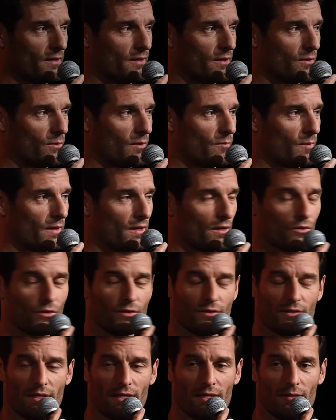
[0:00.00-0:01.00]
think, we've been a
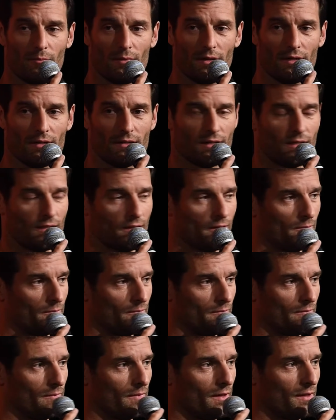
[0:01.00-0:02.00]
good team, but
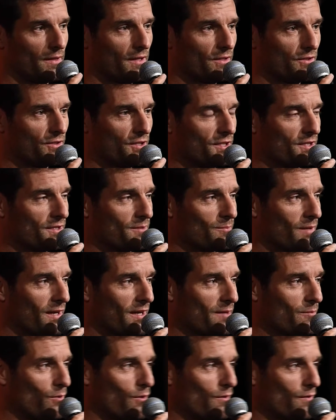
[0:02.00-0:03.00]
I think she's
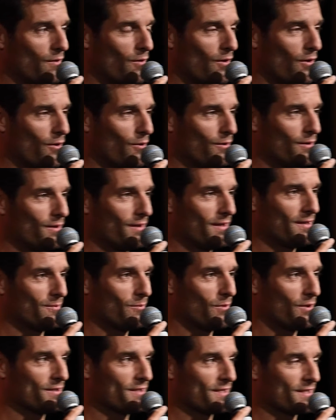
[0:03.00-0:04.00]
played more of a role in
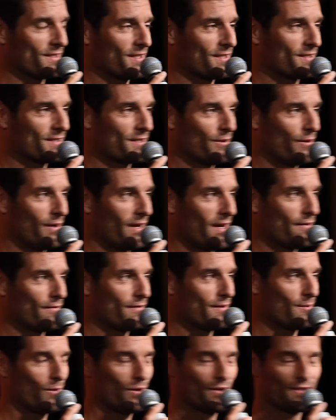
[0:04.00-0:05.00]
my success than I have
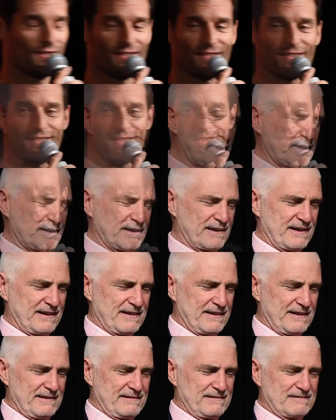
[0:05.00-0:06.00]
in my success. But
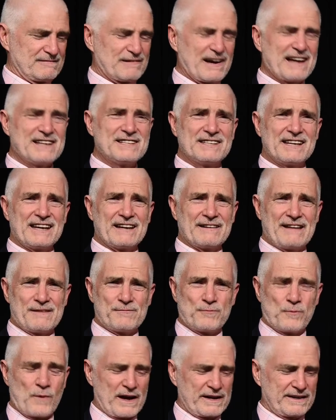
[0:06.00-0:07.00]
racing an
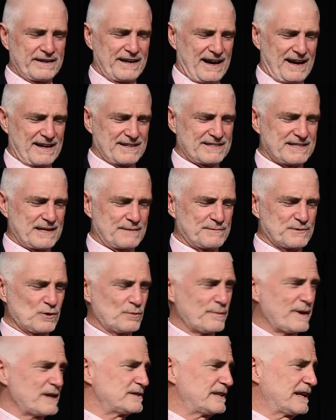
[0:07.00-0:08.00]
F1 car seems
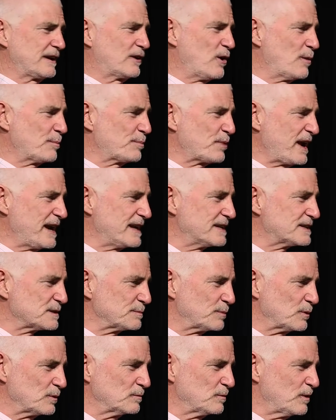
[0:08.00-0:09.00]
almost
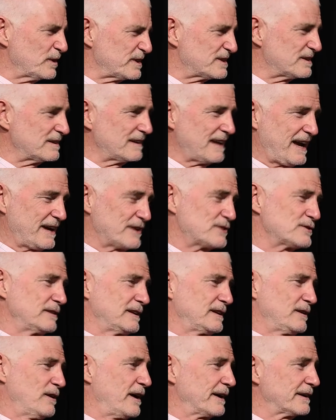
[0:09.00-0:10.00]
incomprehensible. What's it
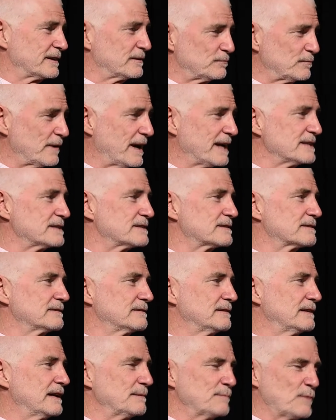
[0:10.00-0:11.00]
actually like to race
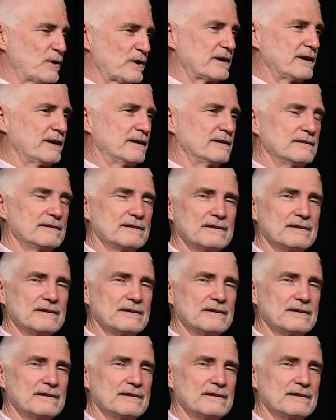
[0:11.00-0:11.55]
at Monaco?